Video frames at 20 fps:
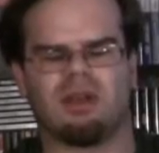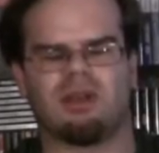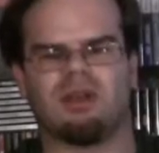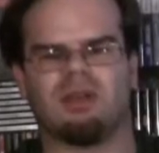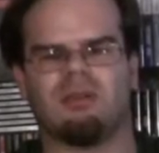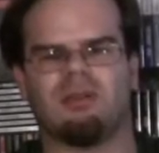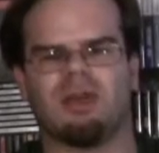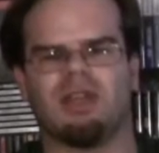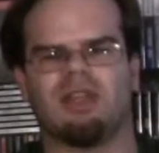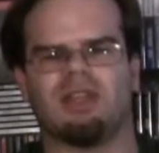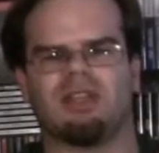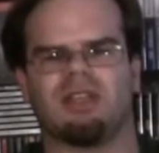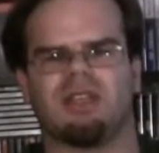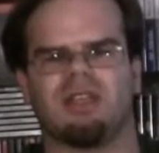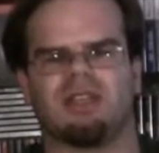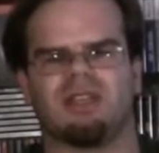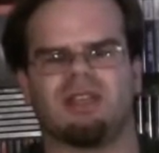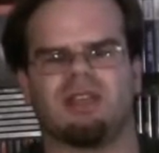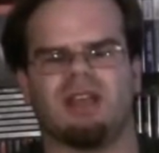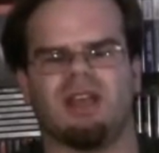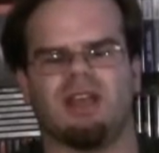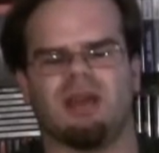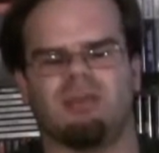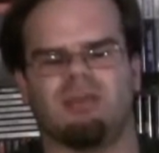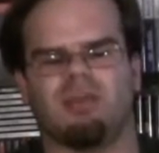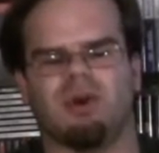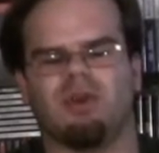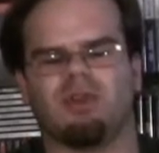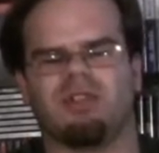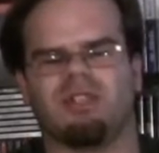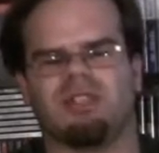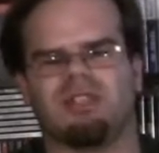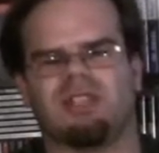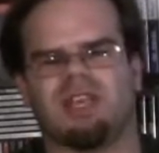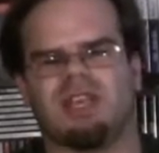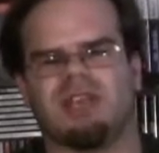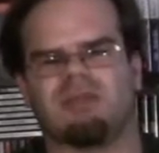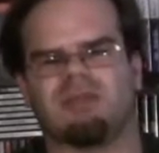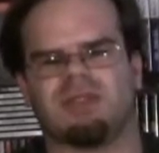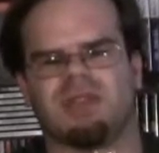good money to get both these
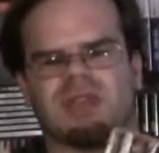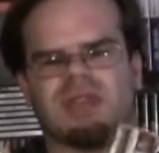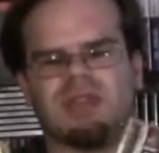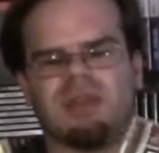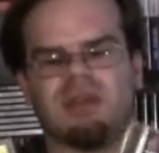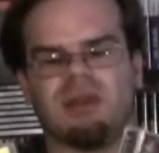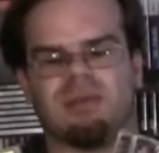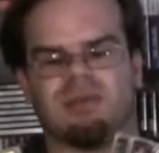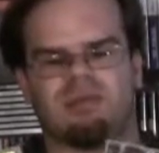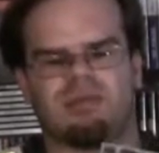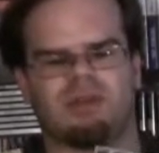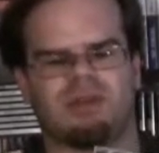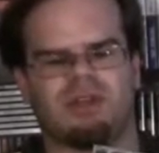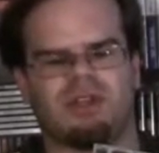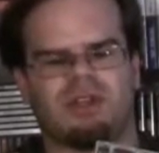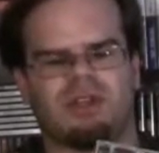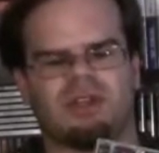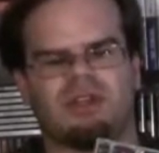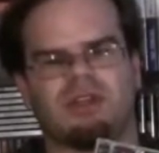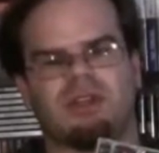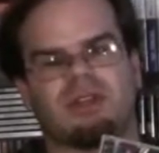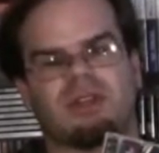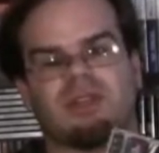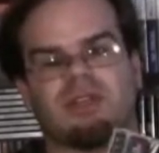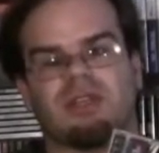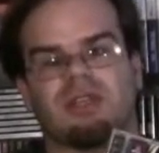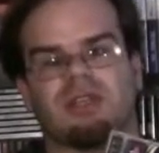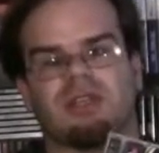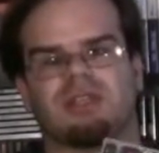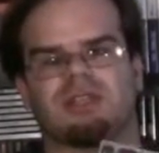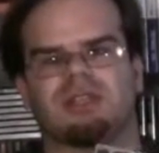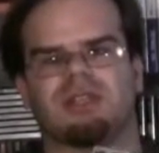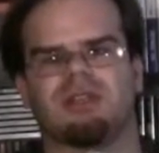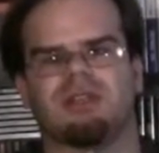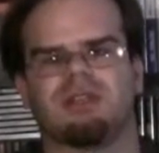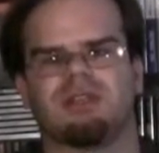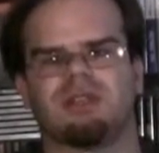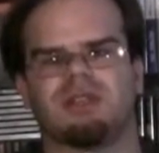games in pretty good condition.